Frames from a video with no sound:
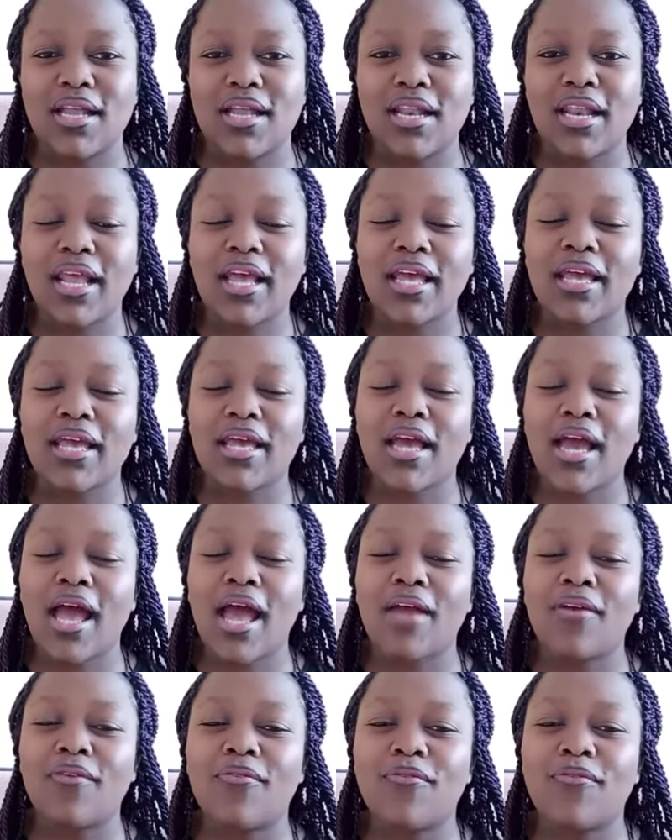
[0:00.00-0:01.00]
Like
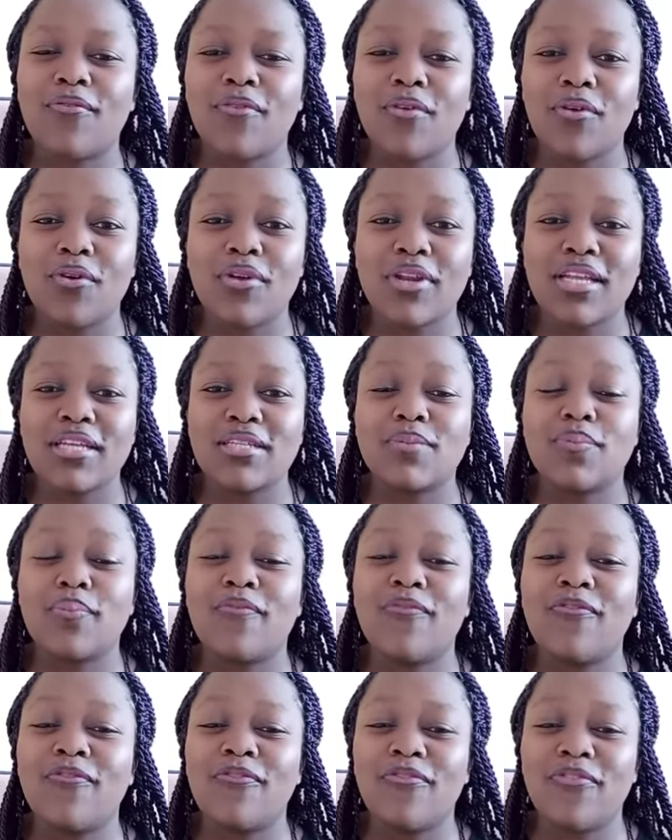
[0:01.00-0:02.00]
I followed it
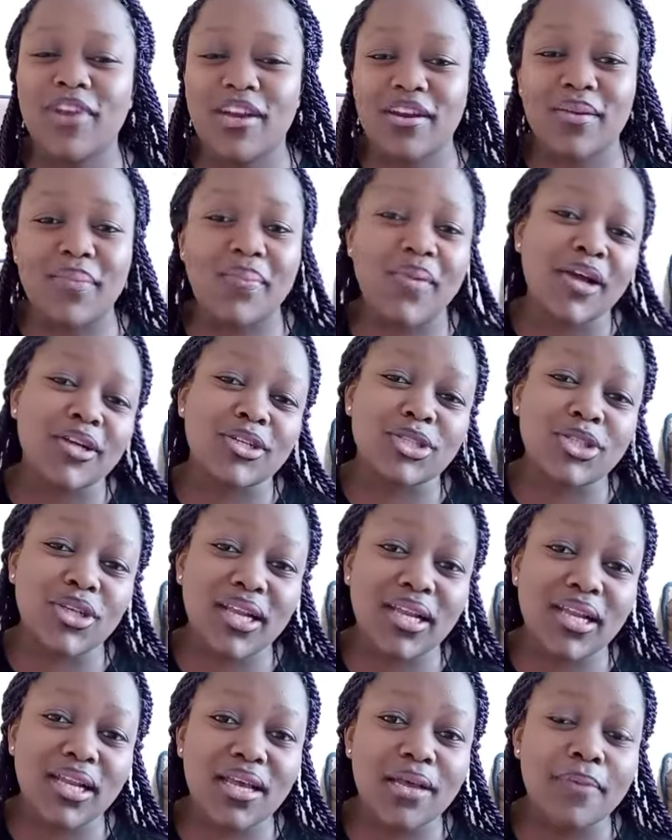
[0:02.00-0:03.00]
very
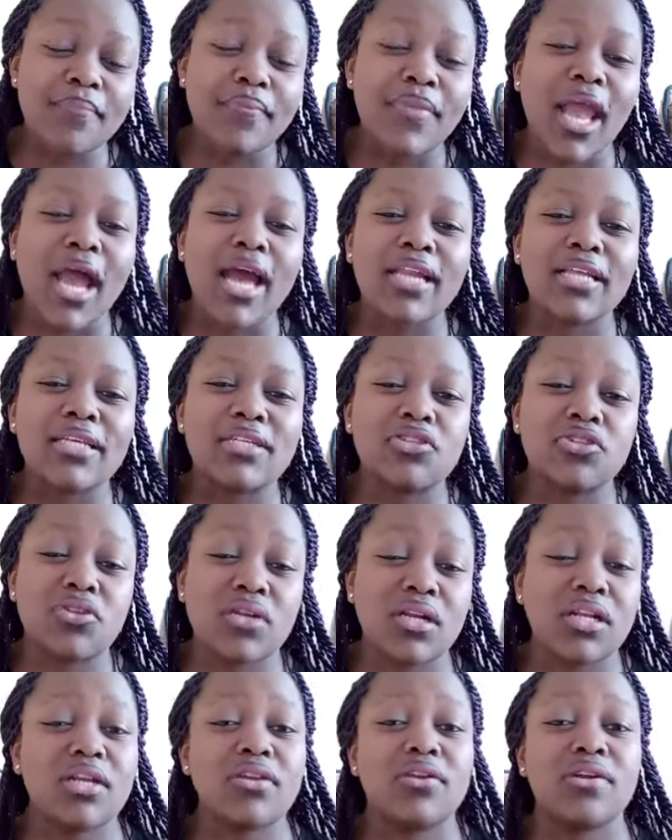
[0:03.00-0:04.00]
punctually, and it
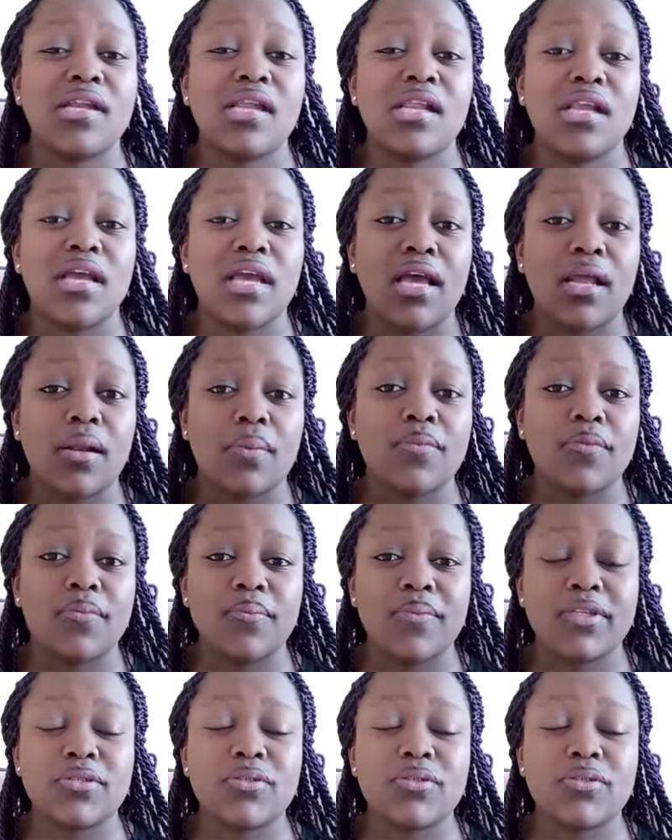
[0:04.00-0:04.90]
really, really helped me.